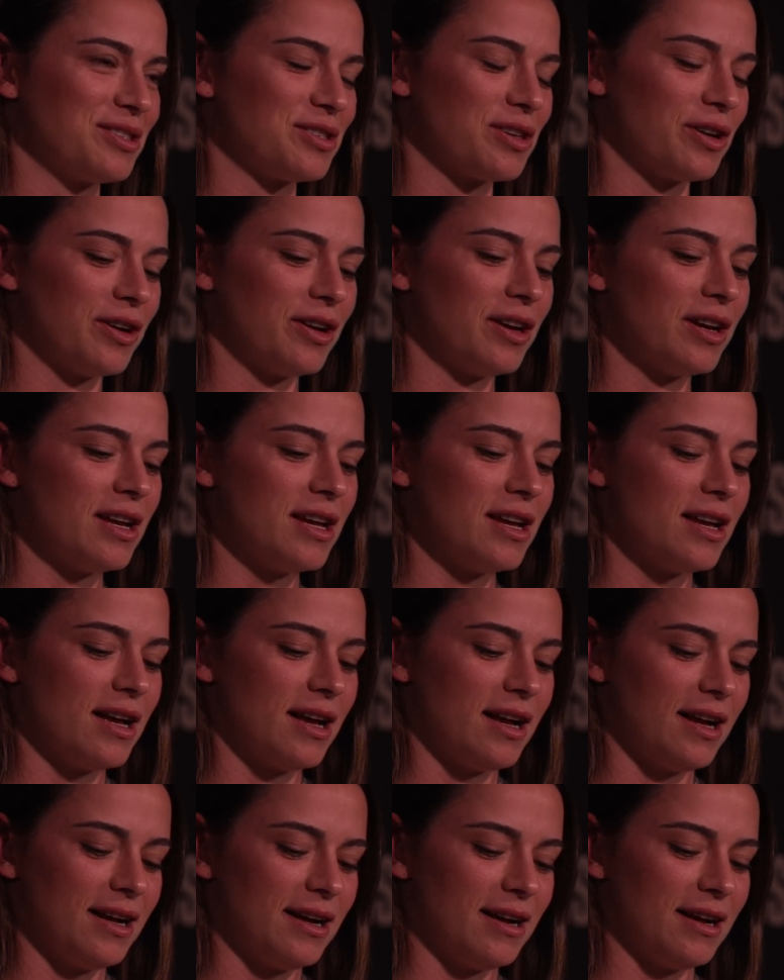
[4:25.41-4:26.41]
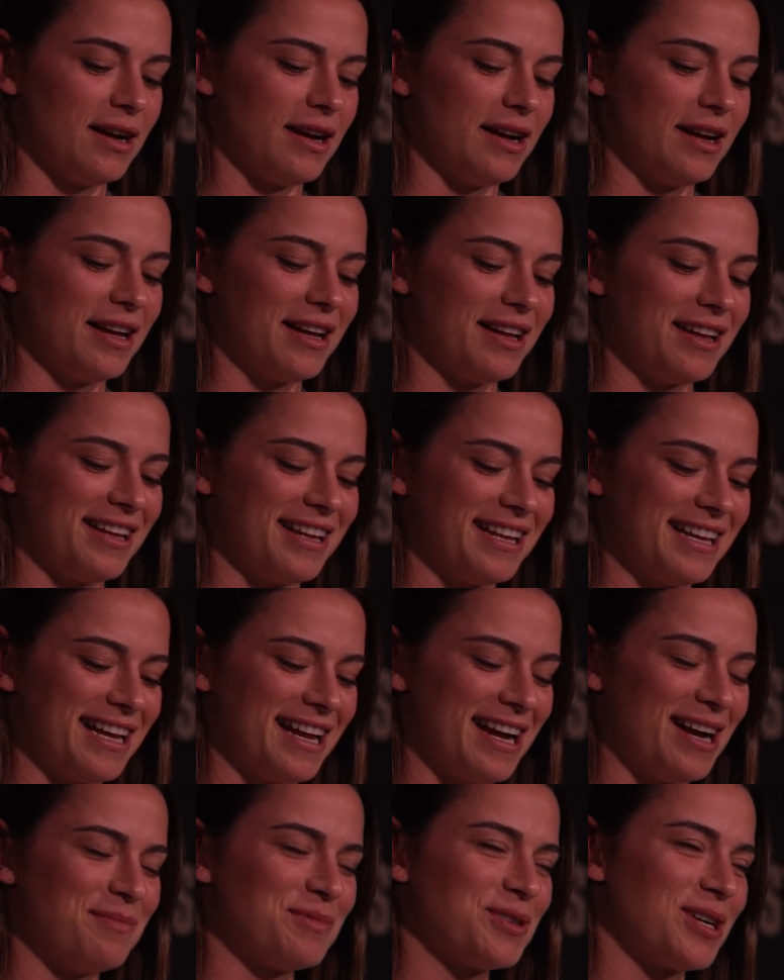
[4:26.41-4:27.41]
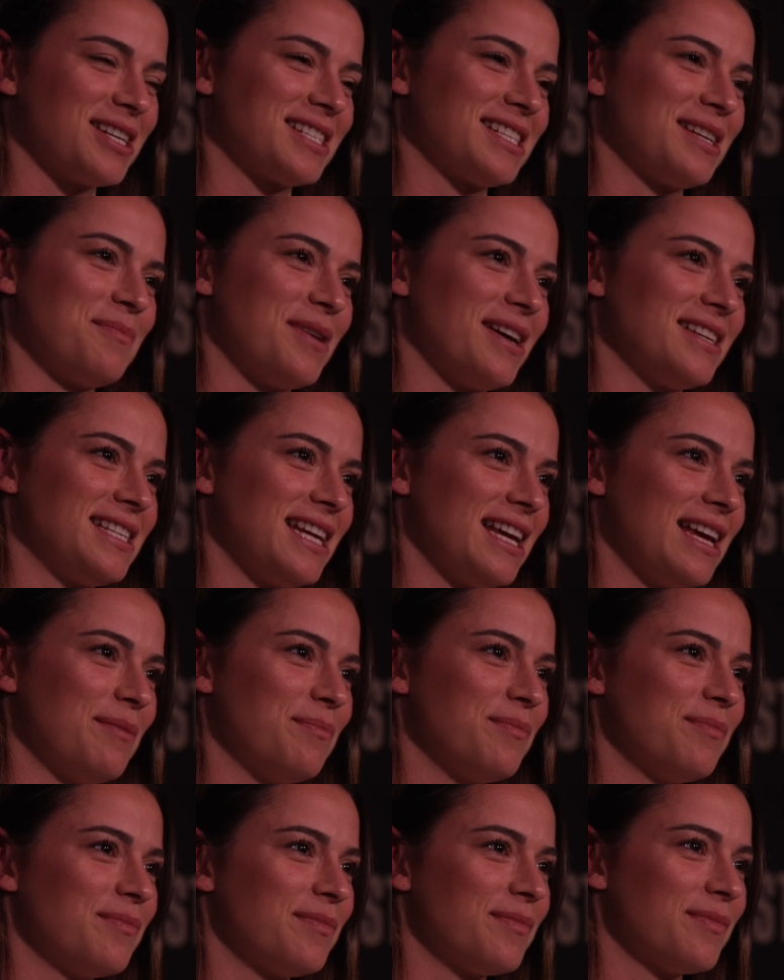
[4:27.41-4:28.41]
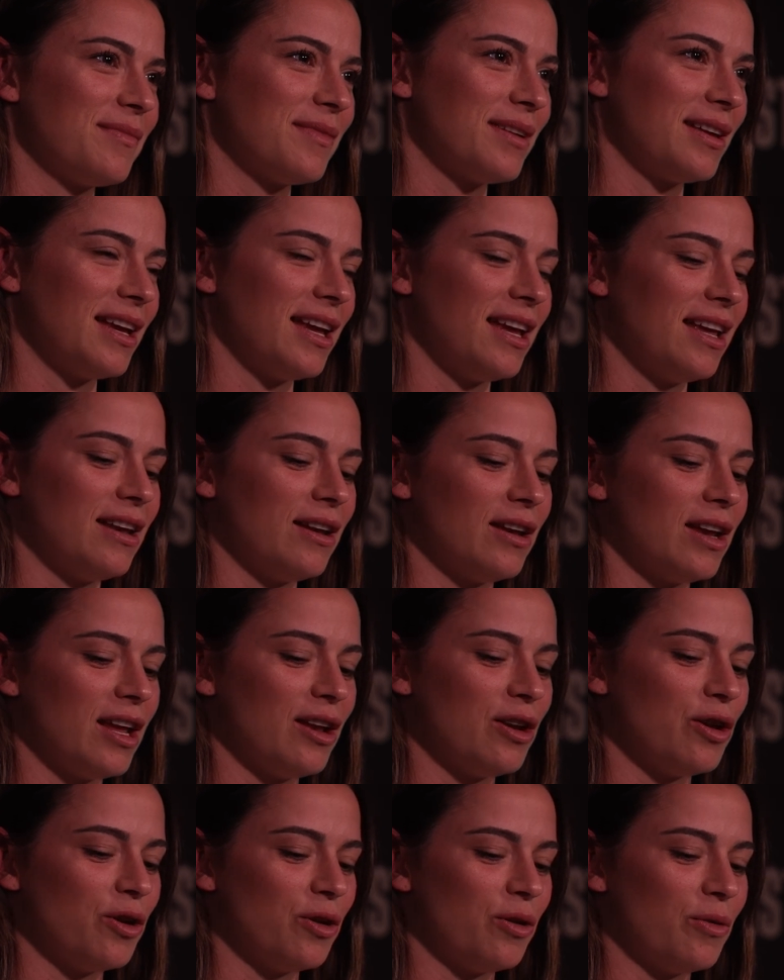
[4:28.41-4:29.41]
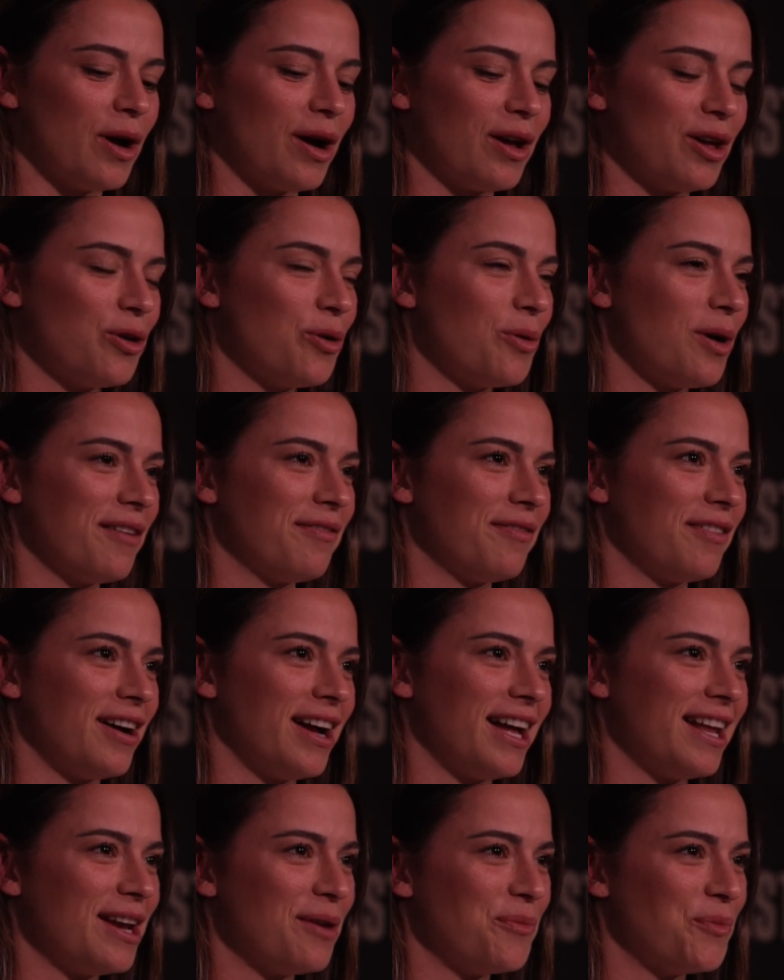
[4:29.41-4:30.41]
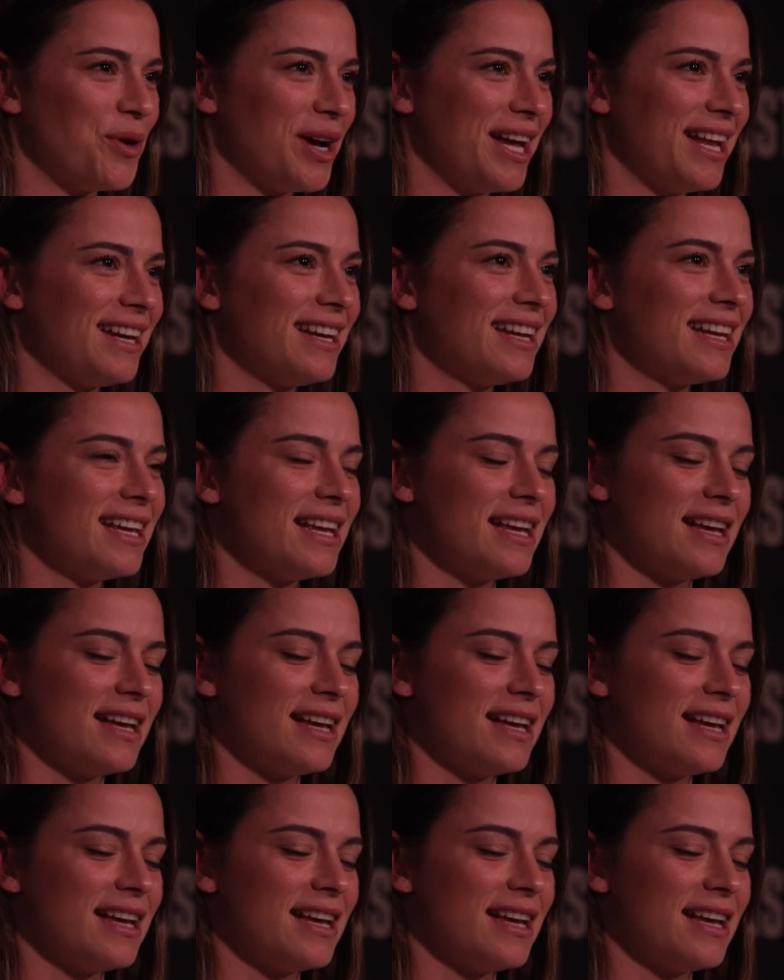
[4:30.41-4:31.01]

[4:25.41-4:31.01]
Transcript: So I'm trusting my team in who I fight and when.